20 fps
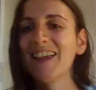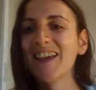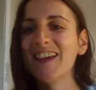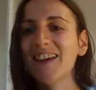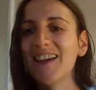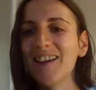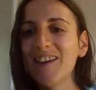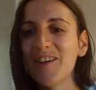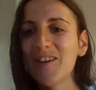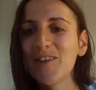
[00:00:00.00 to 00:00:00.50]

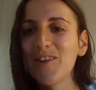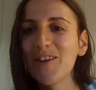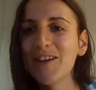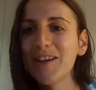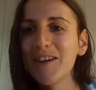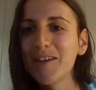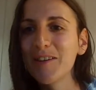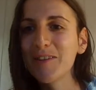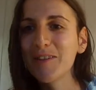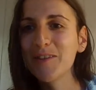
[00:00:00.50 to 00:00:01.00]
I'm
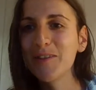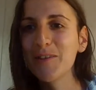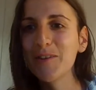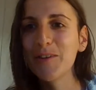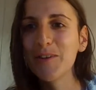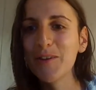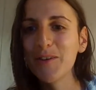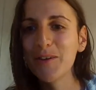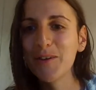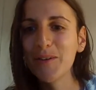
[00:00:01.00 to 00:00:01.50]
going
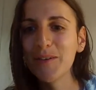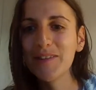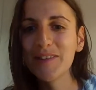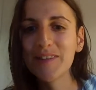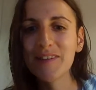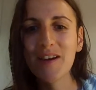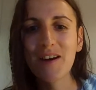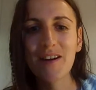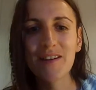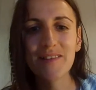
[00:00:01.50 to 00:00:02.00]
to
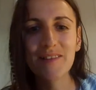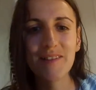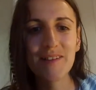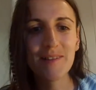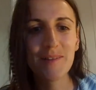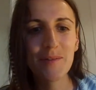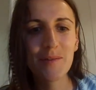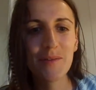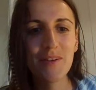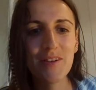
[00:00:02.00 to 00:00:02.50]
start
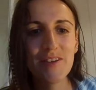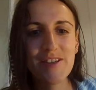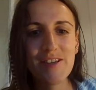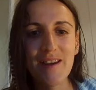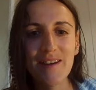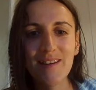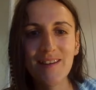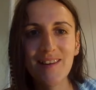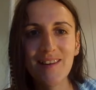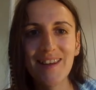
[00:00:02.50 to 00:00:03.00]
soon
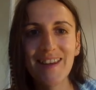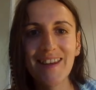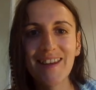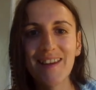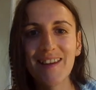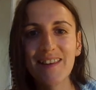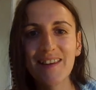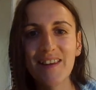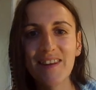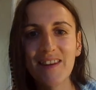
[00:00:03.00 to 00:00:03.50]

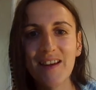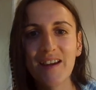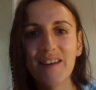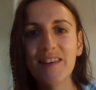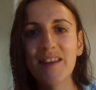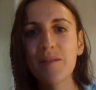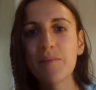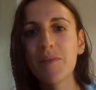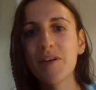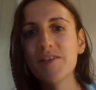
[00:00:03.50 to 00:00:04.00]
channeling the
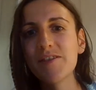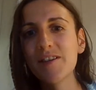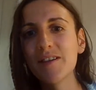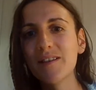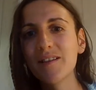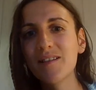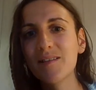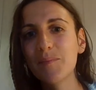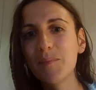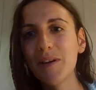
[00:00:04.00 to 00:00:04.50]

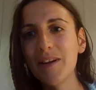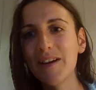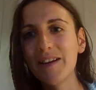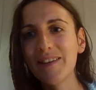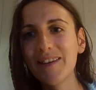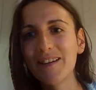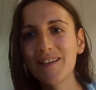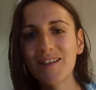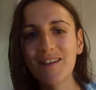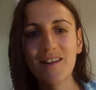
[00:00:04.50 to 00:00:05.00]
9-dimensional
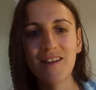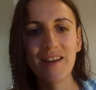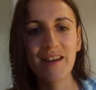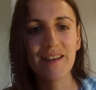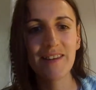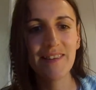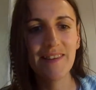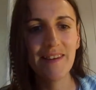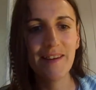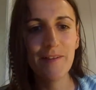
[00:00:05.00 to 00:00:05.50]
Pleiadian
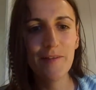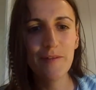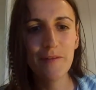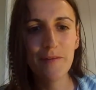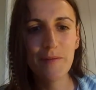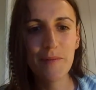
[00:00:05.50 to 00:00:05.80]
Collective.